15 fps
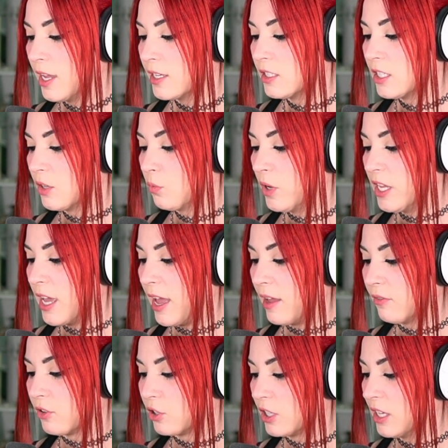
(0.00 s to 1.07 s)
did we
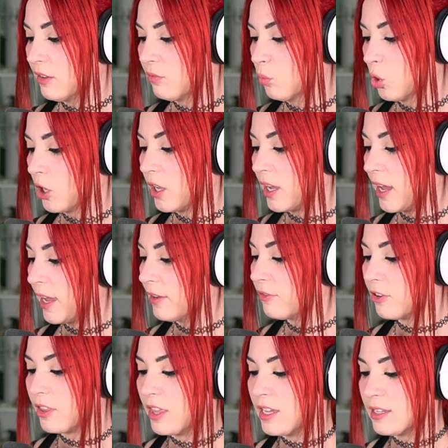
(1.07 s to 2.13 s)
ever give Mordecai
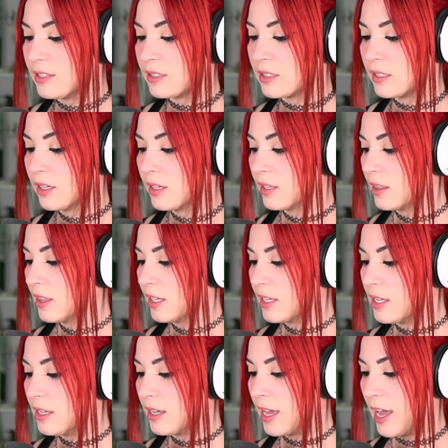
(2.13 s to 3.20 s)
for this?" the
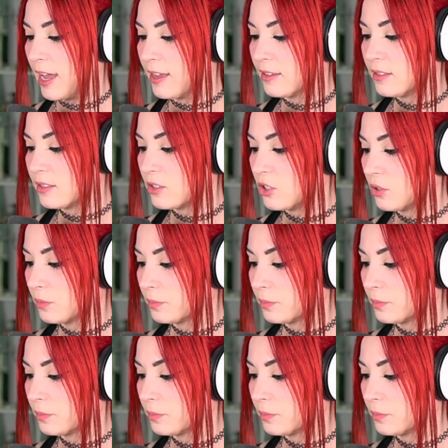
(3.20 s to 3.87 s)
king asked.